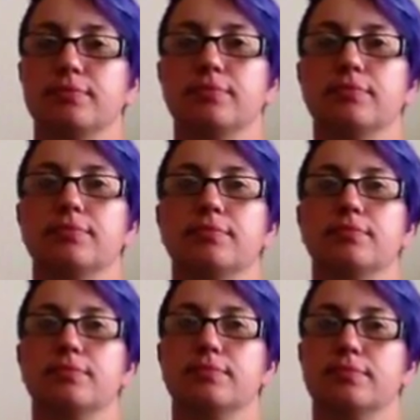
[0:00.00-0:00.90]

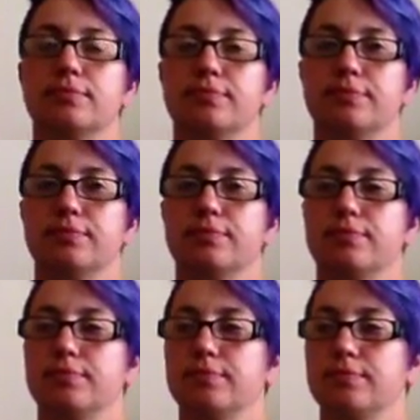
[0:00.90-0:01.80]

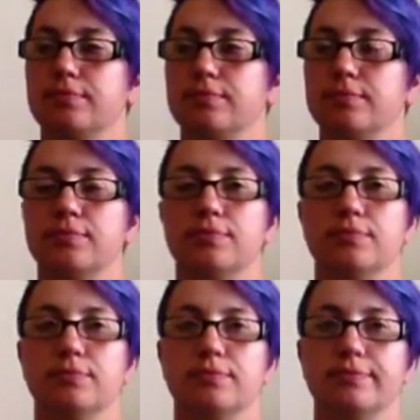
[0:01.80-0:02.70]

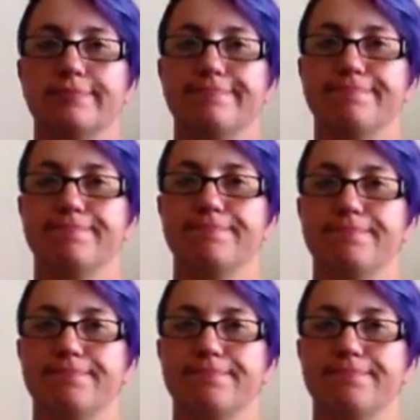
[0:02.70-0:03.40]
(not speaking)